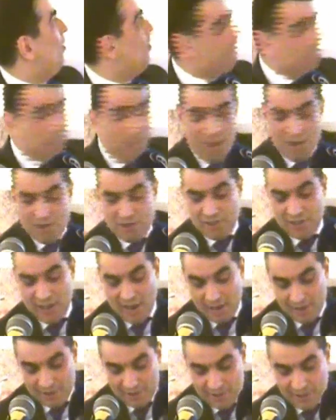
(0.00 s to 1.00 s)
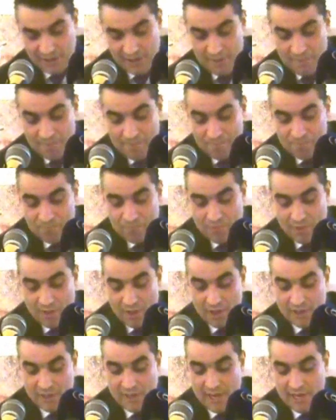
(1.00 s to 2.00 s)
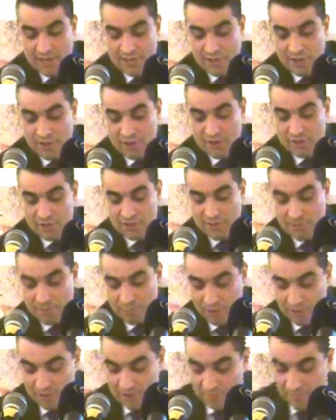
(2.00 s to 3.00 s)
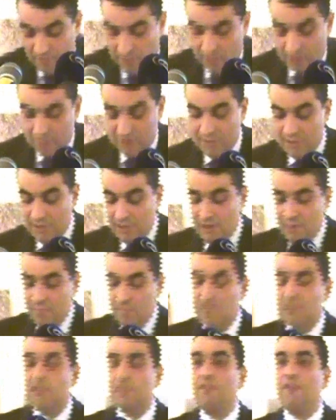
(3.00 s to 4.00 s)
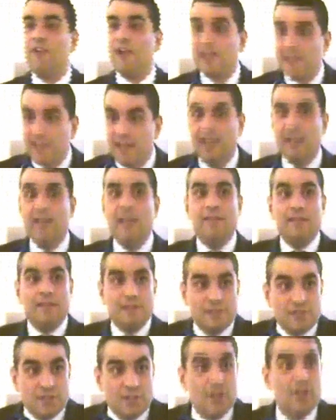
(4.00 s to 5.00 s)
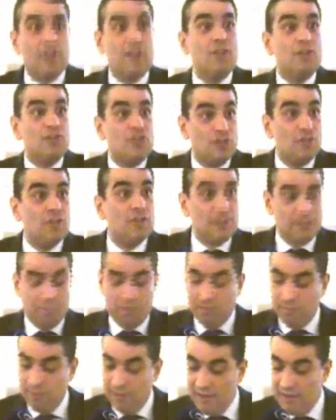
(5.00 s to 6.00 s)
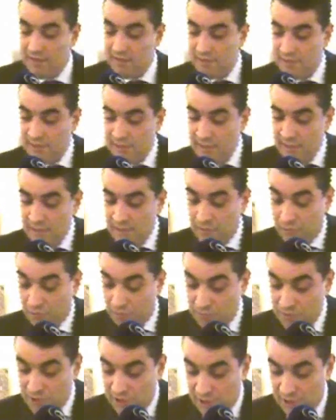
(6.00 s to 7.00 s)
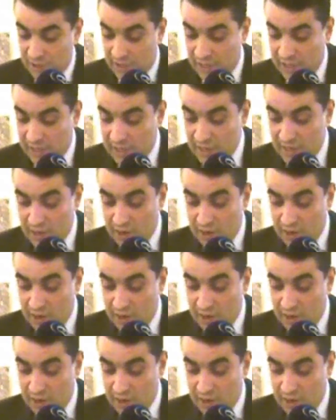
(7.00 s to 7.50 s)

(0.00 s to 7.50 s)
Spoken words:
On bizonality, a key Turkish Cypriot demand, Mr. Fakili, this Turkish diplomat from Turkey,